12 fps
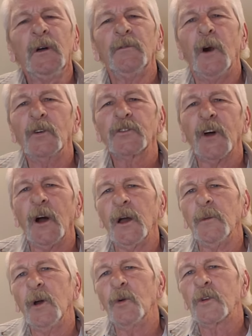Folks, I
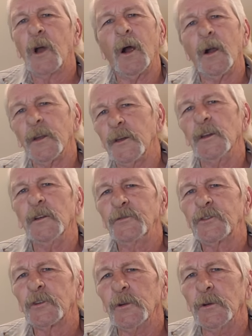am no guardian of
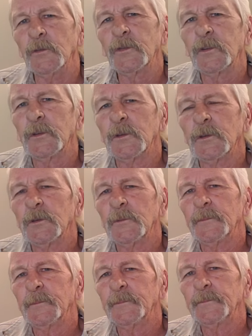truth.
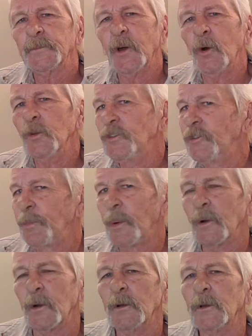The Holy
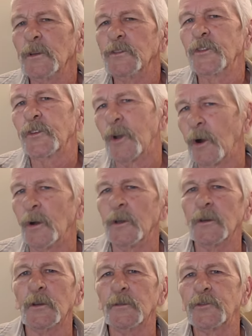Spirit is the
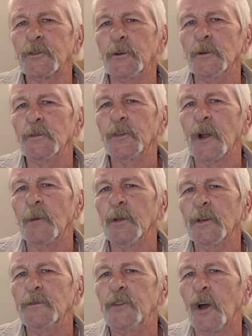guardian of truth, and I
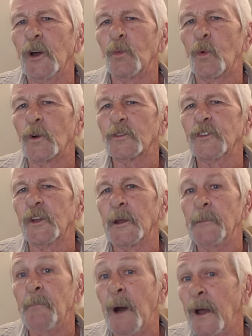believe God works in
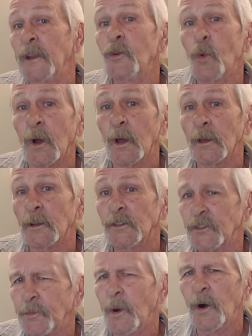a mighty way in
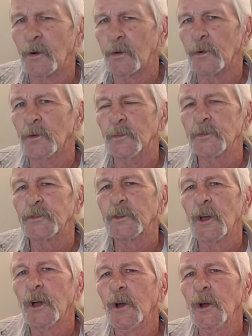small groups.